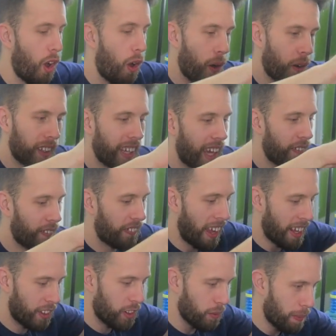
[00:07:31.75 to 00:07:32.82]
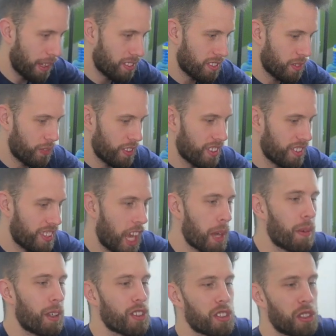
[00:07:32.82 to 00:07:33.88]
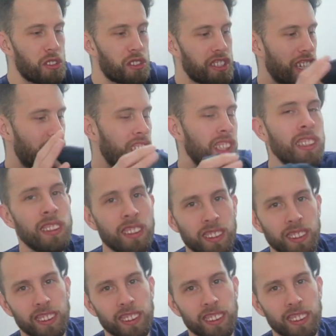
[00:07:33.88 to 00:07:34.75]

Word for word: Oh, okay. Thank you, Betsy V Gaming Association.